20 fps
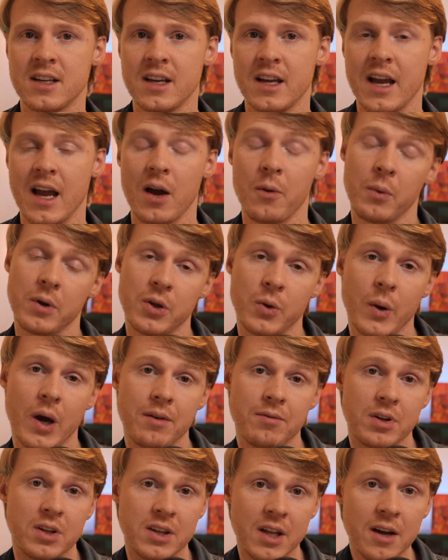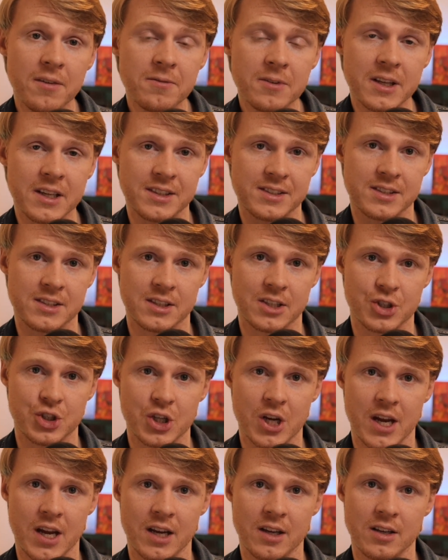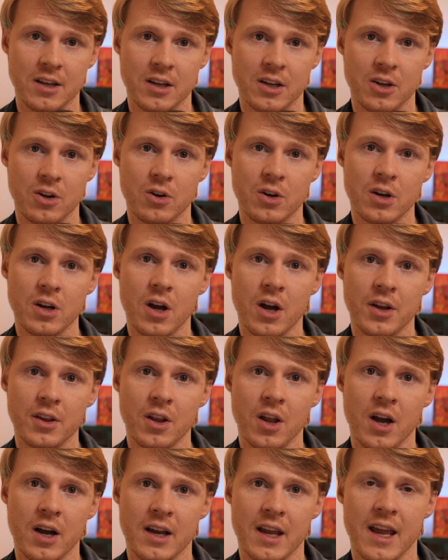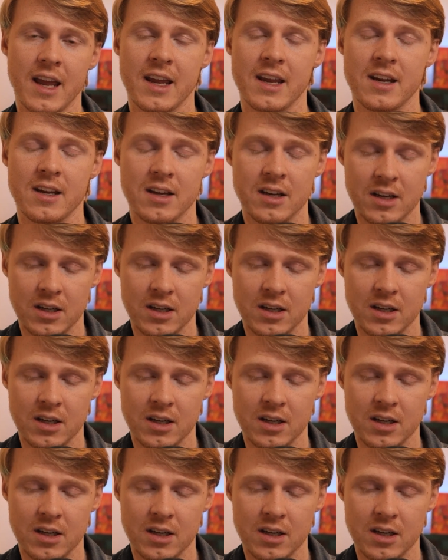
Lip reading: And when you have enough links in the chain, you're going to unlock a